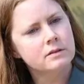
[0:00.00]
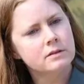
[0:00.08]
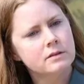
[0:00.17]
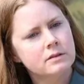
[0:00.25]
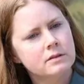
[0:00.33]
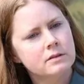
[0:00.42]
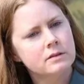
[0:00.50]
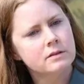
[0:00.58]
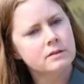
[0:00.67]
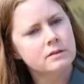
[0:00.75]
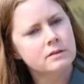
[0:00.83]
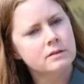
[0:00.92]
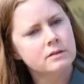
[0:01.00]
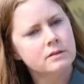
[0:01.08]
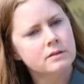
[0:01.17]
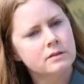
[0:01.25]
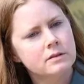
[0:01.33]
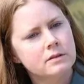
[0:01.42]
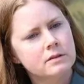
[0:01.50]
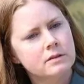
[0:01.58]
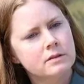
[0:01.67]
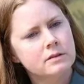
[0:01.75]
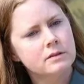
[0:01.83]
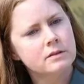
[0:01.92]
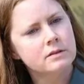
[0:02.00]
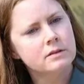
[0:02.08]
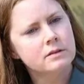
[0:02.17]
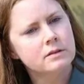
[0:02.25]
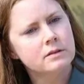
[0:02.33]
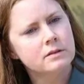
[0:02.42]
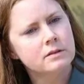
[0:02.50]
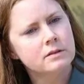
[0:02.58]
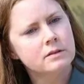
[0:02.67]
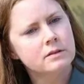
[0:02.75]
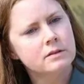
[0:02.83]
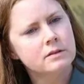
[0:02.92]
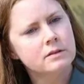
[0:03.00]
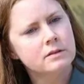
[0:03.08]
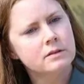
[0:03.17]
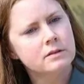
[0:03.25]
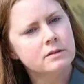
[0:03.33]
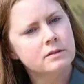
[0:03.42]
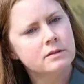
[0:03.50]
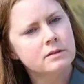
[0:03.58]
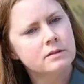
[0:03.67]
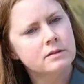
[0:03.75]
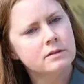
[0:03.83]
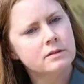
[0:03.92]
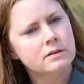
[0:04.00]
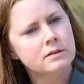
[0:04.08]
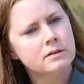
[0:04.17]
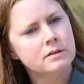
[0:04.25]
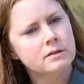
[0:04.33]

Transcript: (not speaking)